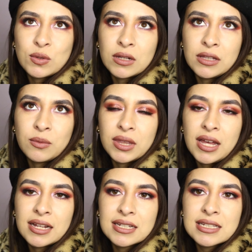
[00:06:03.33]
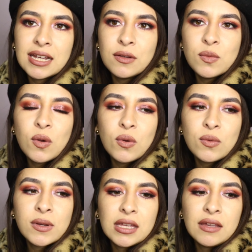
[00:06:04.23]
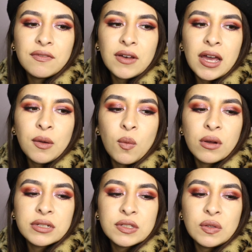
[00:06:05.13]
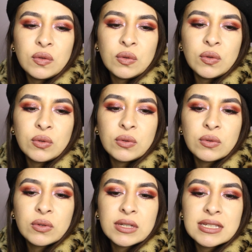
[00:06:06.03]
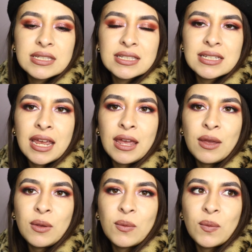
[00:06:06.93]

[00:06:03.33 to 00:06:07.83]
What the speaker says: struggling with that, because I don't know if I want to stay